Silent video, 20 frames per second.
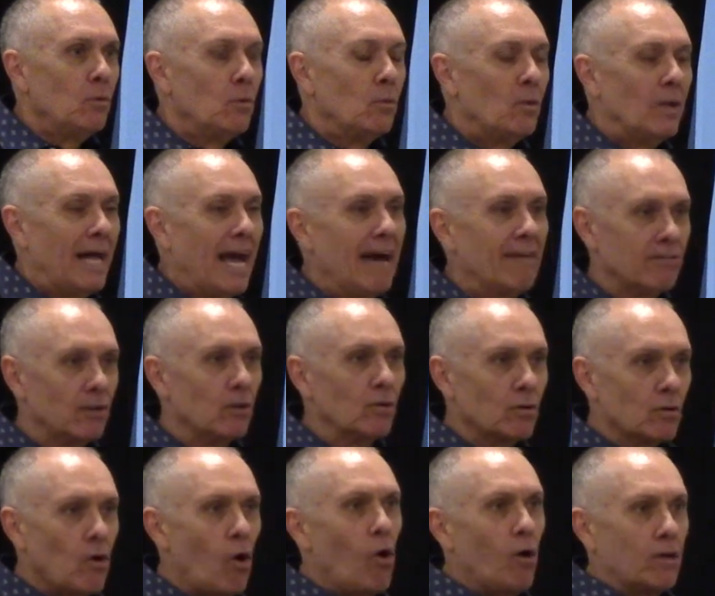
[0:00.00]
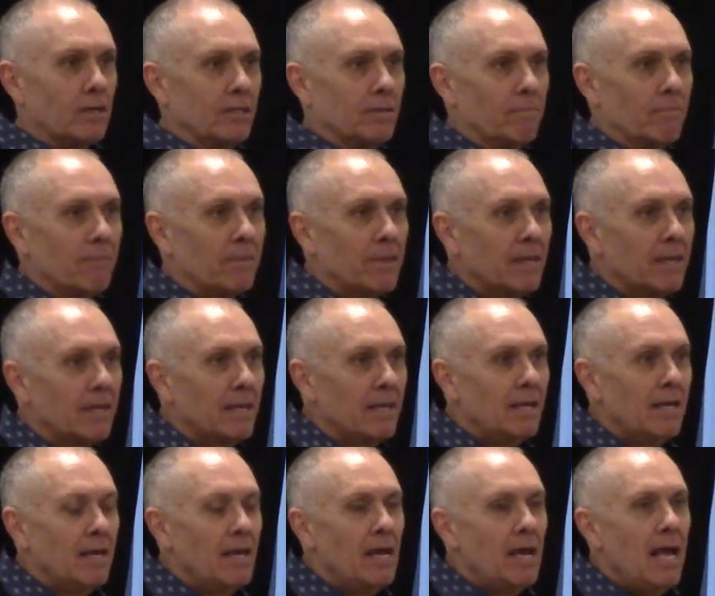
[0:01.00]
will have a little garden.
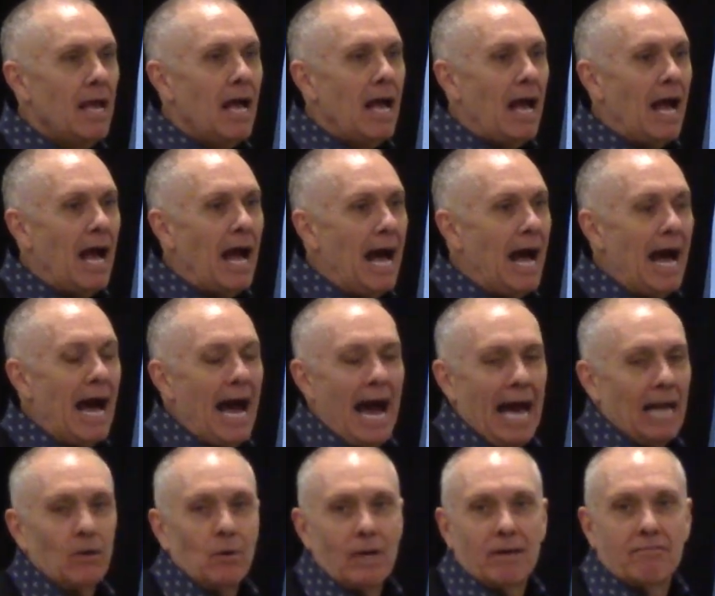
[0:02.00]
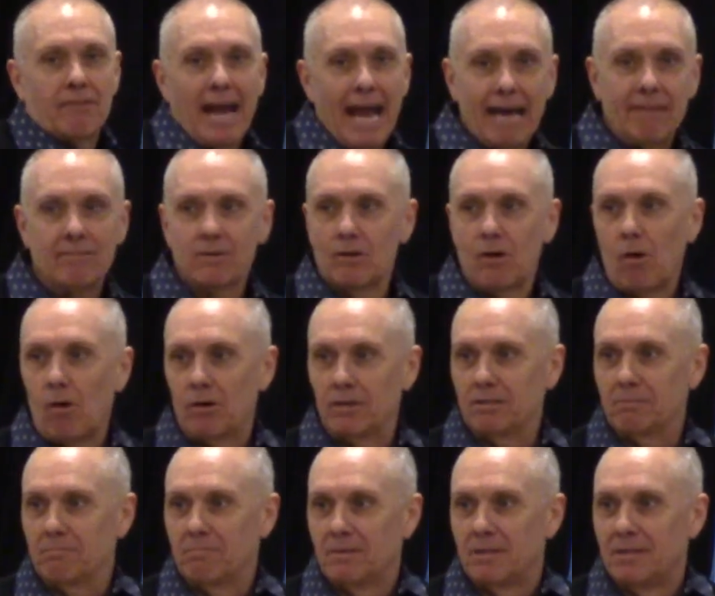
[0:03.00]
I don't ever have a garden.